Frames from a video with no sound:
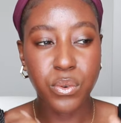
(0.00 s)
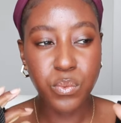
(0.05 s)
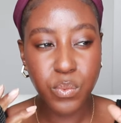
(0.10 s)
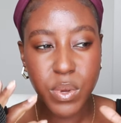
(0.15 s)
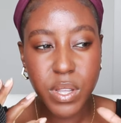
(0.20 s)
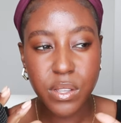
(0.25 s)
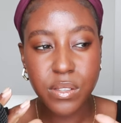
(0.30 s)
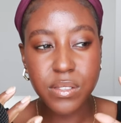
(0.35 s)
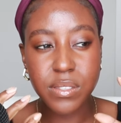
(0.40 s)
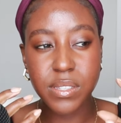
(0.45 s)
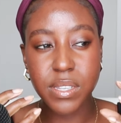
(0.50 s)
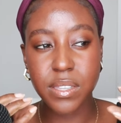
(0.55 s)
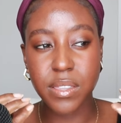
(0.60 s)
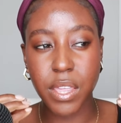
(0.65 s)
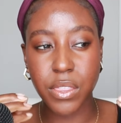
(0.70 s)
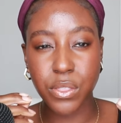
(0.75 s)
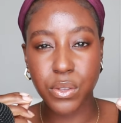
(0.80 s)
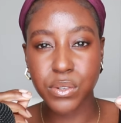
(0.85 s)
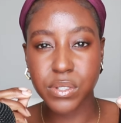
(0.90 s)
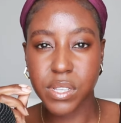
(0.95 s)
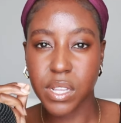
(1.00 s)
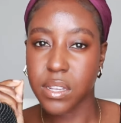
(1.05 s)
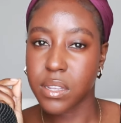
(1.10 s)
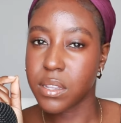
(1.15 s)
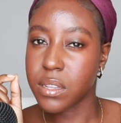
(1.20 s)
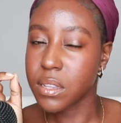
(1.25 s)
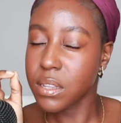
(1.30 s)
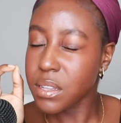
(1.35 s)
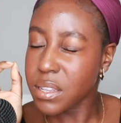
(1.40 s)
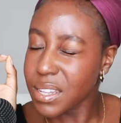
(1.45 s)
you will see that there's
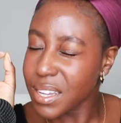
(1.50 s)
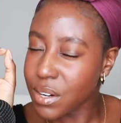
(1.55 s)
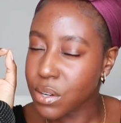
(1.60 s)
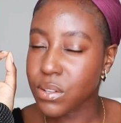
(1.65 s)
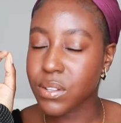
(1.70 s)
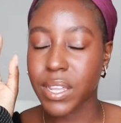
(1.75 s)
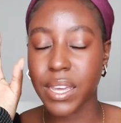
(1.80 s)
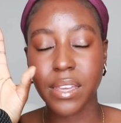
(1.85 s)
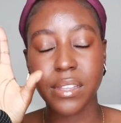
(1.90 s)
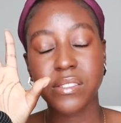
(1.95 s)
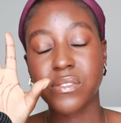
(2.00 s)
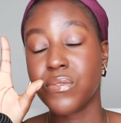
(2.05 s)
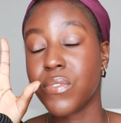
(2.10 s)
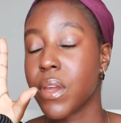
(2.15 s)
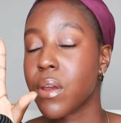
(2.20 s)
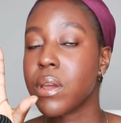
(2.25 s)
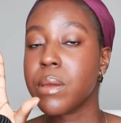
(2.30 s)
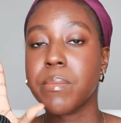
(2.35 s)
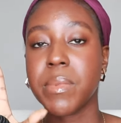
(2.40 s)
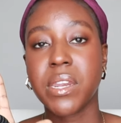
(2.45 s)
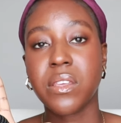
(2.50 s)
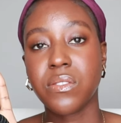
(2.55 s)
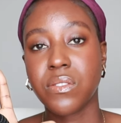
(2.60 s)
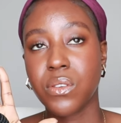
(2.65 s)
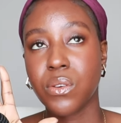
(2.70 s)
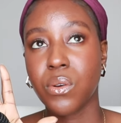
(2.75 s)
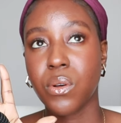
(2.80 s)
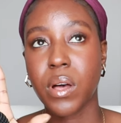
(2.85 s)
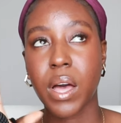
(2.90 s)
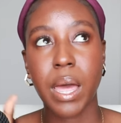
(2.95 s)
a little, like, it's very
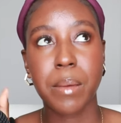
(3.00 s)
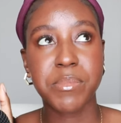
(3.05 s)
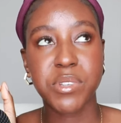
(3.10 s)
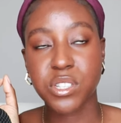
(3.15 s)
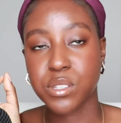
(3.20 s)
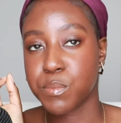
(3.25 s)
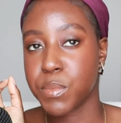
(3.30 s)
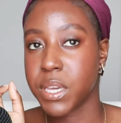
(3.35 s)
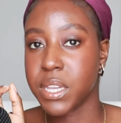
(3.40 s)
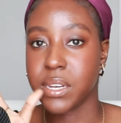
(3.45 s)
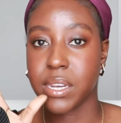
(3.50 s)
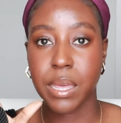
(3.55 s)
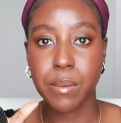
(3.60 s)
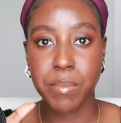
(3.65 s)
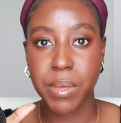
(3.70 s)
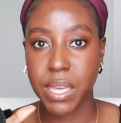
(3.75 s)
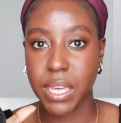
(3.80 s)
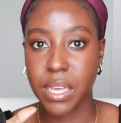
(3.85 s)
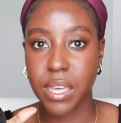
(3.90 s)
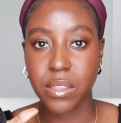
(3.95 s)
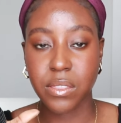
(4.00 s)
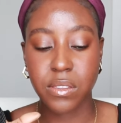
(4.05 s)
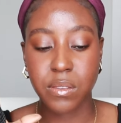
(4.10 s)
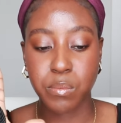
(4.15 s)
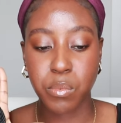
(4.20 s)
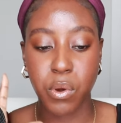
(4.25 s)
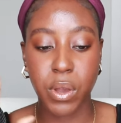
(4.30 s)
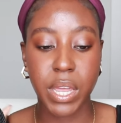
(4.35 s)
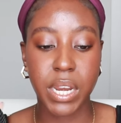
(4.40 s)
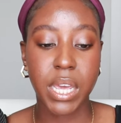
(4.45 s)
minuscule. I'm just being nitpicky
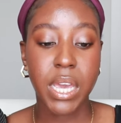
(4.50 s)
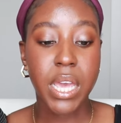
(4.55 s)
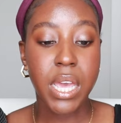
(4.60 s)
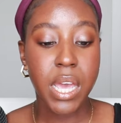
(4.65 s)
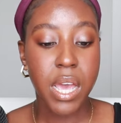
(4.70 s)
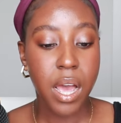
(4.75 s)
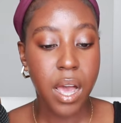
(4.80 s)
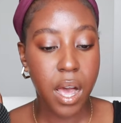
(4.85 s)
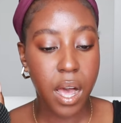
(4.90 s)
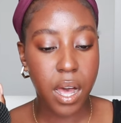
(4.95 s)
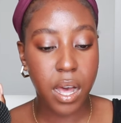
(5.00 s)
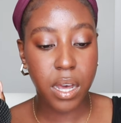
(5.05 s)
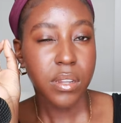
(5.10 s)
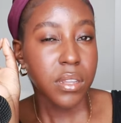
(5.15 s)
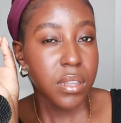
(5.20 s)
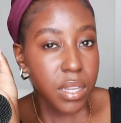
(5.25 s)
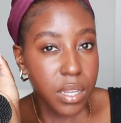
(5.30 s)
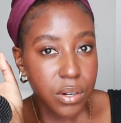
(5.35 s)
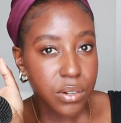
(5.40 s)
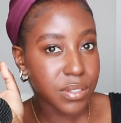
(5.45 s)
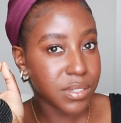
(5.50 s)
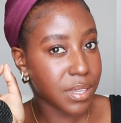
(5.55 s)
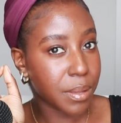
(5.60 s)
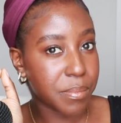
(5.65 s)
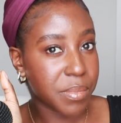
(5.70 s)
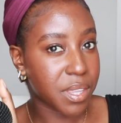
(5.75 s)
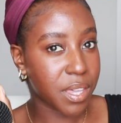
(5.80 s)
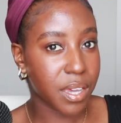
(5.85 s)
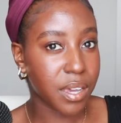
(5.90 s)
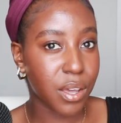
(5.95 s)
at this point. There's a little
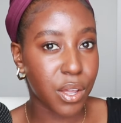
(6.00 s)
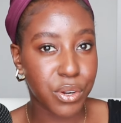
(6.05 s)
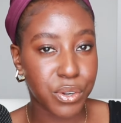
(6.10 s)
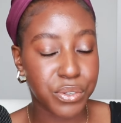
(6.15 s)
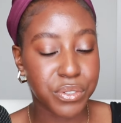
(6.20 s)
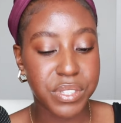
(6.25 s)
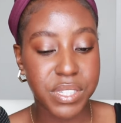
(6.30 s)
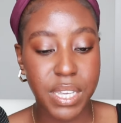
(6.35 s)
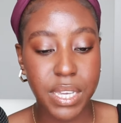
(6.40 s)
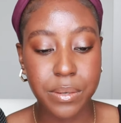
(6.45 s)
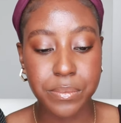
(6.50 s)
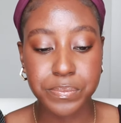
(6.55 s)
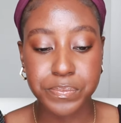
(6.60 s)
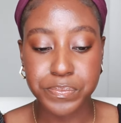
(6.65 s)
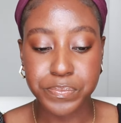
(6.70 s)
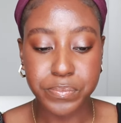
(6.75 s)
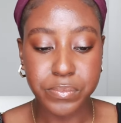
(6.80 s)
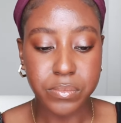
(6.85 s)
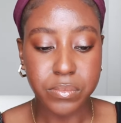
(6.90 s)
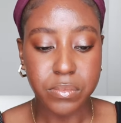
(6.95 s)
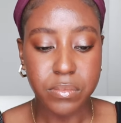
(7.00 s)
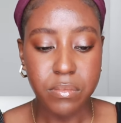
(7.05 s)
something on your skin.